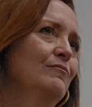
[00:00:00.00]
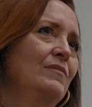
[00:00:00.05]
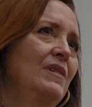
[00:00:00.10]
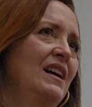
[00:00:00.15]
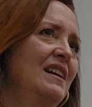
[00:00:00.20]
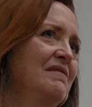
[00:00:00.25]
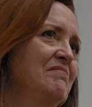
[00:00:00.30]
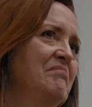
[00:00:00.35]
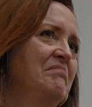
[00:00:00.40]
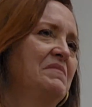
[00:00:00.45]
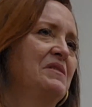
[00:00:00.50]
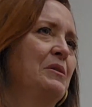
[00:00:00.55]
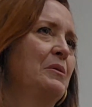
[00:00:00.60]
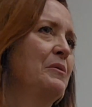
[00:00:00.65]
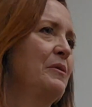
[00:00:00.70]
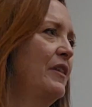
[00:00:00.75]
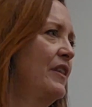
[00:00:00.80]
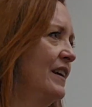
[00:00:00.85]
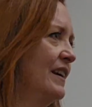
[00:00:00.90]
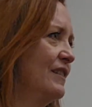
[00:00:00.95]
And
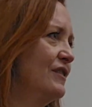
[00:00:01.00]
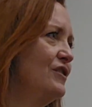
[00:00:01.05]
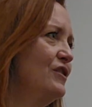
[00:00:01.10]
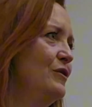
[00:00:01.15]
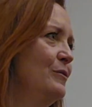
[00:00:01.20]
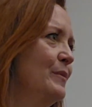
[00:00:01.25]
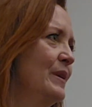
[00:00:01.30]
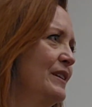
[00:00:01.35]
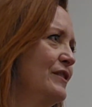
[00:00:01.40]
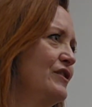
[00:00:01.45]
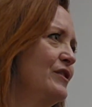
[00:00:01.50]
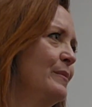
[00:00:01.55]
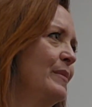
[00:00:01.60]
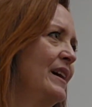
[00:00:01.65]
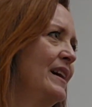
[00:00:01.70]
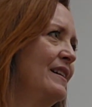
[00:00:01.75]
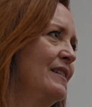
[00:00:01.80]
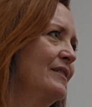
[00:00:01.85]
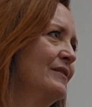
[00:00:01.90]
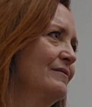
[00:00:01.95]
don't think too much
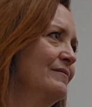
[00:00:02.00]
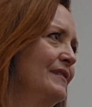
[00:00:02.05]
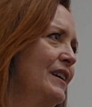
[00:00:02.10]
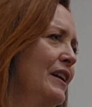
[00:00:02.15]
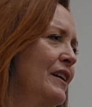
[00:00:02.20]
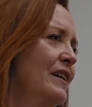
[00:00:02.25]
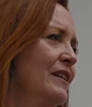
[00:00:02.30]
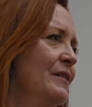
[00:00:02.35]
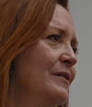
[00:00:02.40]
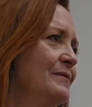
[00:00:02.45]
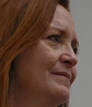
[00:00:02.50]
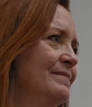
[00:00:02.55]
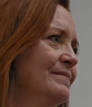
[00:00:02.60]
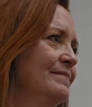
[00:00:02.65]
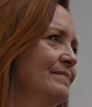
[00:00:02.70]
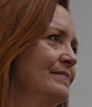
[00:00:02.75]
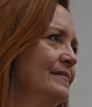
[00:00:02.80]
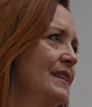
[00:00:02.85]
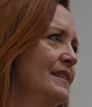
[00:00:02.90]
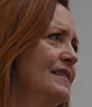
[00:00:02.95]
about,
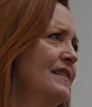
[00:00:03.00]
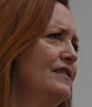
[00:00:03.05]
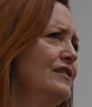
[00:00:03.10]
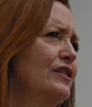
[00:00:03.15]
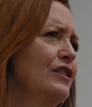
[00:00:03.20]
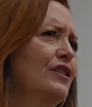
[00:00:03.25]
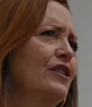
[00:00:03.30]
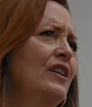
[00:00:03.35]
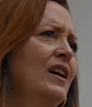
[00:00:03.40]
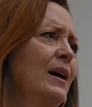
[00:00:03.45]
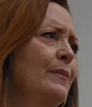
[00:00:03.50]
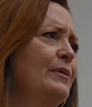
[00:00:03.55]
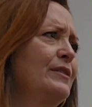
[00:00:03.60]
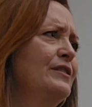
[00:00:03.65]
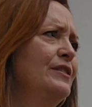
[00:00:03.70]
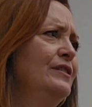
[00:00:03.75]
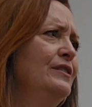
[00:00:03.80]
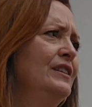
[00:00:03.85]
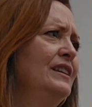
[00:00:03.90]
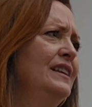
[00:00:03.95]
is this a good
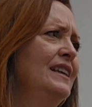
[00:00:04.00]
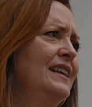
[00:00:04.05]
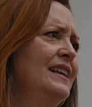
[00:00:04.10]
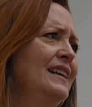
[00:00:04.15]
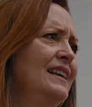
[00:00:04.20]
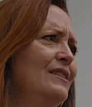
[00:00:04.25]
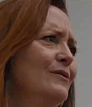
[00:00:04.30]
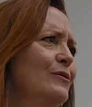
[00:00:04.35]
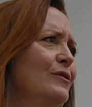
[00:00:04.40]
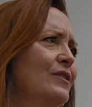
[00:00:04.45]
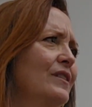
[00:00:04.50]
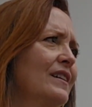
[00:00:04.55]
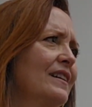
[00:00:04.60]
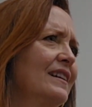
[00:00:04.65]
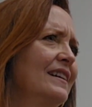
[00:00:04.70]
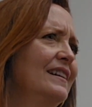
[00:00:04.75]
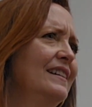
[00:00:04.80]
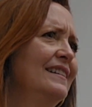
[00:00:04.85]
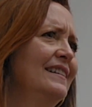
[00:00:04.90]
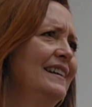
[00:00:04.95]
opportunity, or
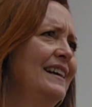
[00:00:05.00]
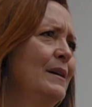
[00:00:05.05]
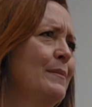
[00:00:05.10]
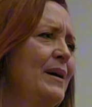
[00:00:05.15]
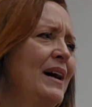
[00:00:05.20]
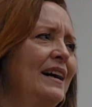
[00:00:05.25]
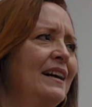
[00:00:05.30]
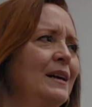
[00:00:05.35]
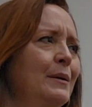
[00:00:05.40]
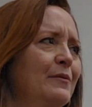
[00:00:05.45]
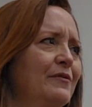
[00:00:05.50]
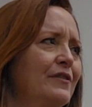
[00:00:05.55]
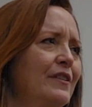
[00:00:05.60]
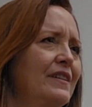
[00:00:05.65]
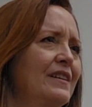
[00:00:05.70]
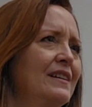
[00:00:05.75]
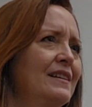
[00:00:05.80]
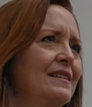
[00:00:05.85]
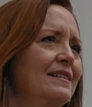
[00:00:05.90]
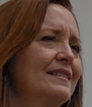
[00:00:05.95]
am I up for
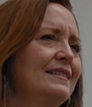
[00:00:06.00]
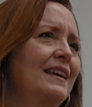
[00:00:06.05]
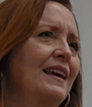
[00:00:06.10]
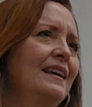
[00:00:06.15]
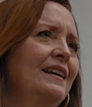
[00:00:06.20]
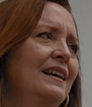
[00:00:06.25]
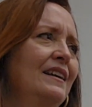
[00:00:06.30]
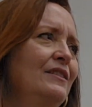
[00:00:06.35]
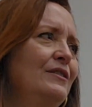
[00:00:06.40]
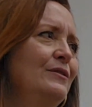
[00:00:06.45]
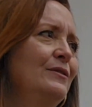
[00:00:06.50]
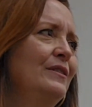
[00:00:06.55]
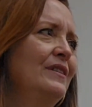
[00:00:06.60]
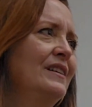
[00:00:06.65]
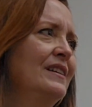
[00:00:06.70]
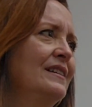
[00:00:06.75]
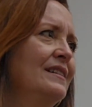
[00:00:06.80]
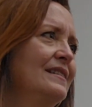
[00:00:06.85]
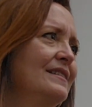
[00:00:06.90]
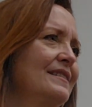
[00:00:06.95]
this? Can I do
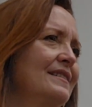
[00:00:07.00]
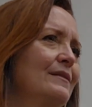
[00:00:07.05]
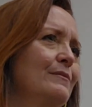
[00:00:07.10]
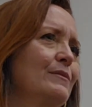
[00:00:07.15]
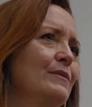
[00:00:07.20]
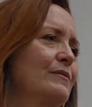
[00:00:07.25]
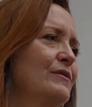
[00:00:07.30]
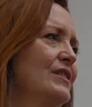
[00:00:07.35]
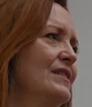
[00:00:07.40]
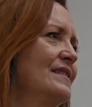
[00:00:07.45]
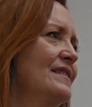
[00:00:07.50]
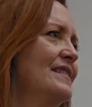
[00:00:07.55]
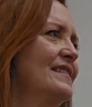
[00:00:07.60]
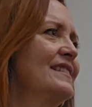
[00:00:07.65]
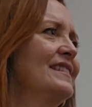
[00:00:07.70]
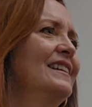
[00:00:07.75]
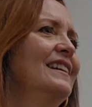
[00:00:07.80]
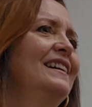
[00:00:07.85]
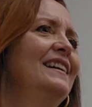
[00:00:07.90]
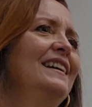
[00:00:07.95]
this?
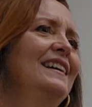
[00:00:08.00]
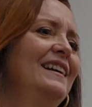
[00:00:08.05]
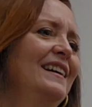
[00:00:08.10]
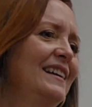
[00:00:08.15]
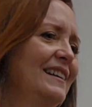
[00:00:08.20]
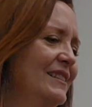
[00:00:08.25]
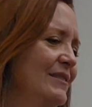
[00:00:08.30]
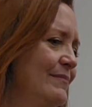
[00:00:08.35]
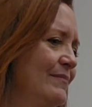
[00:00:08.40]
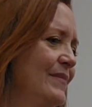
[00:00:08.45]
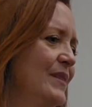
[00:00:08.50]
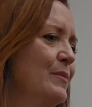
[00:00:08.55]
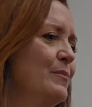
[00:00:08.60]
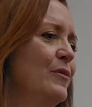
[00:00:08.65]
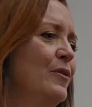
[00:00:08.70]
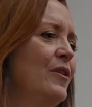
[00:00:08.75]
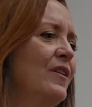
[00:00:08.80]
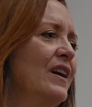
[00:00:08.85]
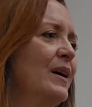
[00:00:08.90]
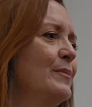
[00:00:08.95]
Just the
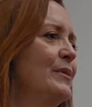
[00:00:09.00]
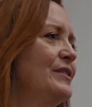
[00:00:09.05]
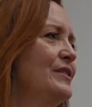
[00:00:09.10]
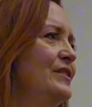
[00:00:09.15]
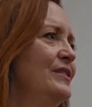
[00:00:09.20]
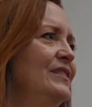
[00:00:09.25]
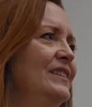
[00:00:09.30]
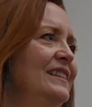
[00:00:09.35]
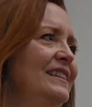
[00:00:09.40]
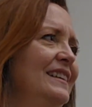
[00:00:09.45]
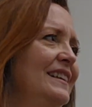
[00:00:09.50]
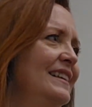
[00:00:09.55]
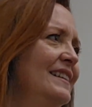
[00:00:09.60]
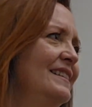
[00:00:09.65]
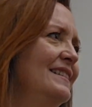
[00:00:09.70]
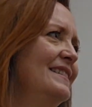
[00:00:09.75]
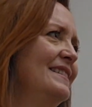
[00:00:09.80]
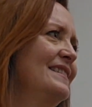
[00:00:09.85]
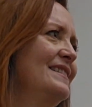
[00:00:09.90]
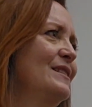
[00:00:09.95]
more
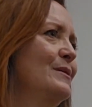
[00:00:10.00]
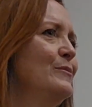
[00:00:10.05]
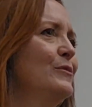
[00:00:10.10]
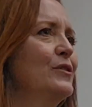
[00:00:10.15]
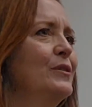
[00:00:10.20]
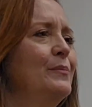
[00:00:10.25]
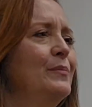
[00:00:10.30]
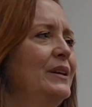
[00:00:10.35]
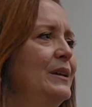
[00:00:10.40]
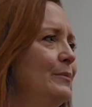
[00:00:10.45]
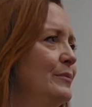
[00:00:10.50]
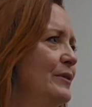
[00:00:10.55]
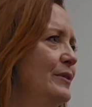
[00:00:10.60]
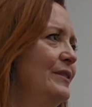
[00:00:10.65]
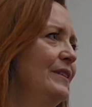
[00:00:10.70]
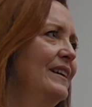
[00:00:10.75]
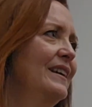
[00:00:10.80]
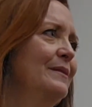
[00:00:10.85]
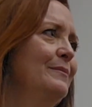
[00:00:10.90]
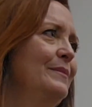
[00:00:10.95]
opportunities, the more people
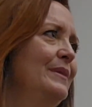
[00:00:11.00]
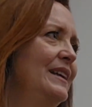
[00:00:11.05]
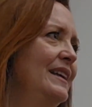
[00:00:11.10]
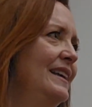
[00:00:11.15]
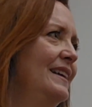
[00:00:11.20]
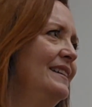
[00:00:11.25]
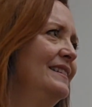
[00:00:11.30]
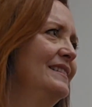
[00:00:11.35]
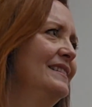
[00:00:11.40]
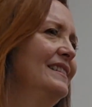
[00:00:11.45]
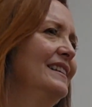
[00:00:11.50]
you can meet,